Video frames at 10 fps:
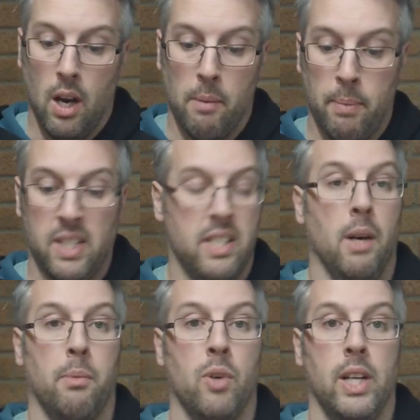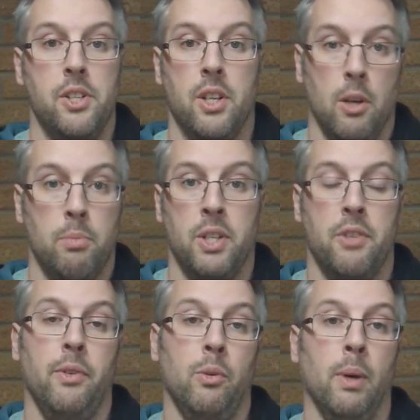basically upgrade your low pressure
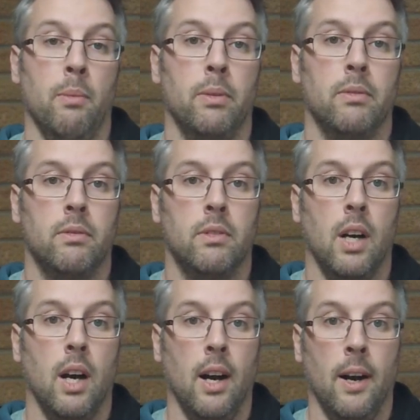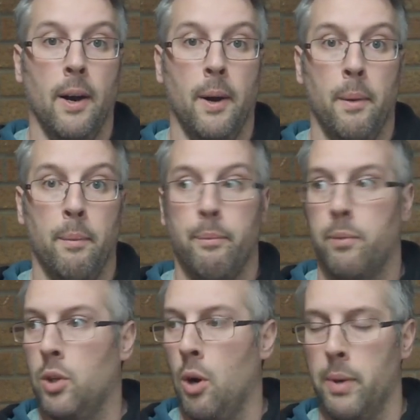fuel pump. Common
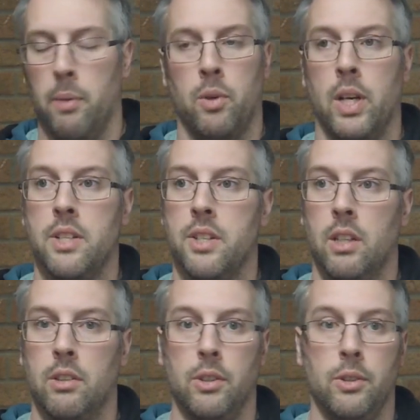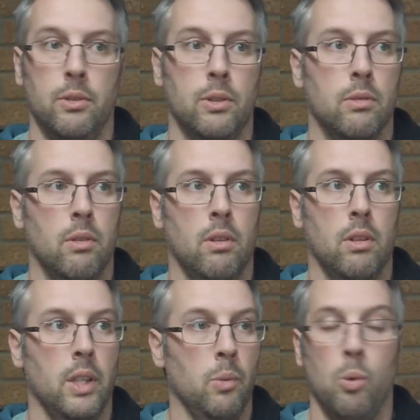upgrades include
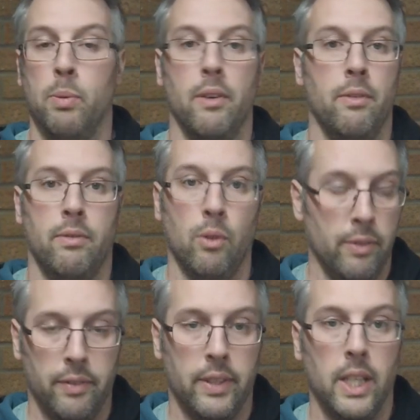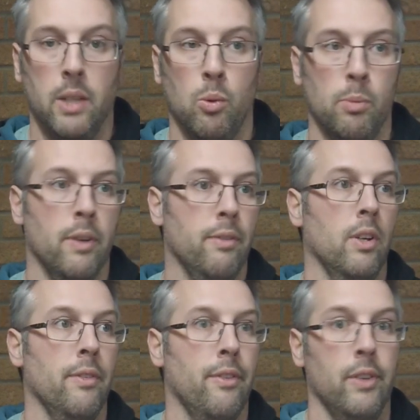the Walbro 450, Walbro
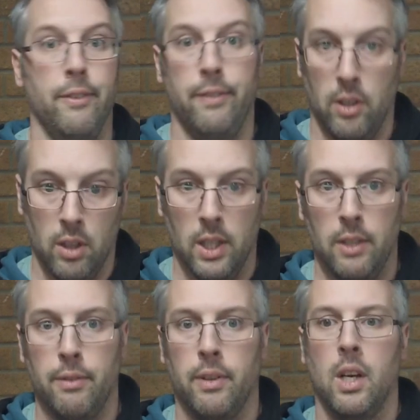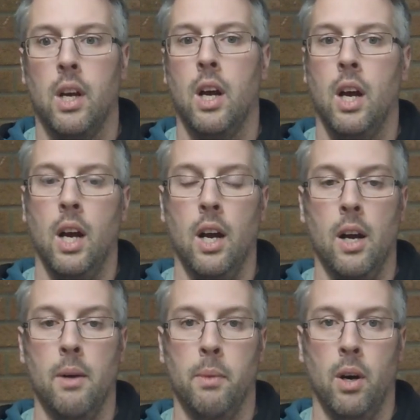535.
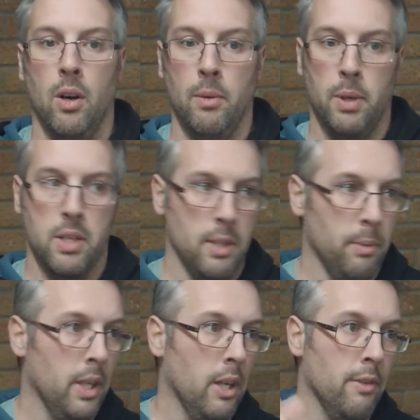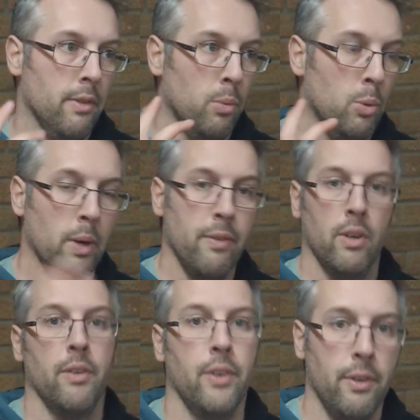I personally am going to go for the Walbro
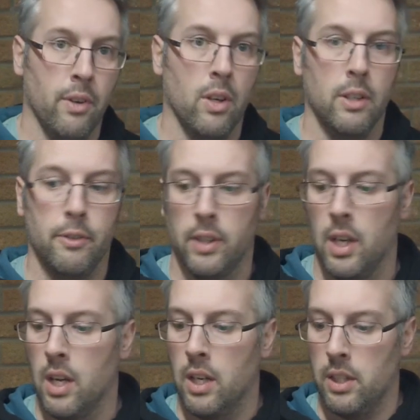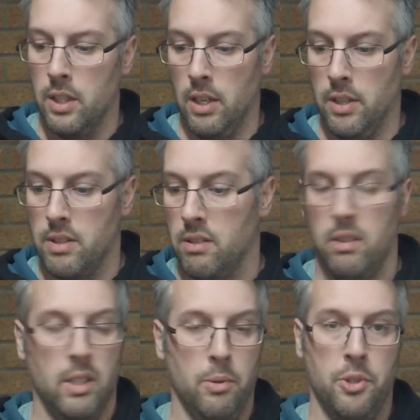535 because
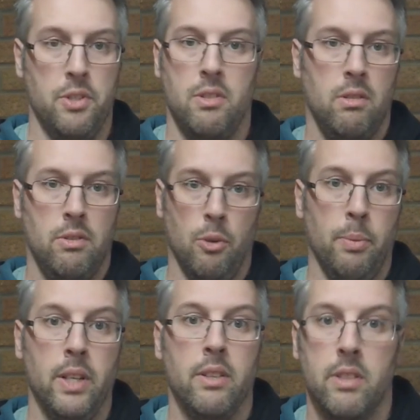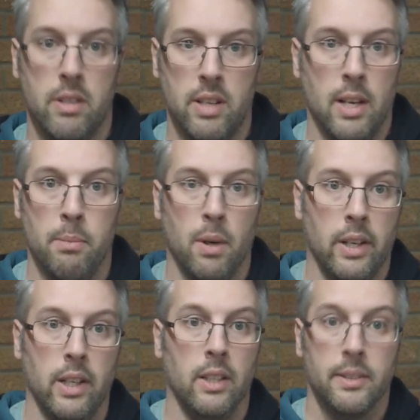it will just drop into the standard
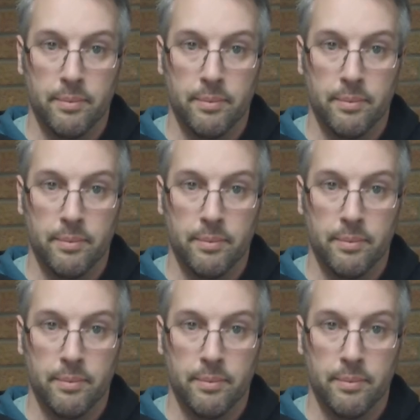bucket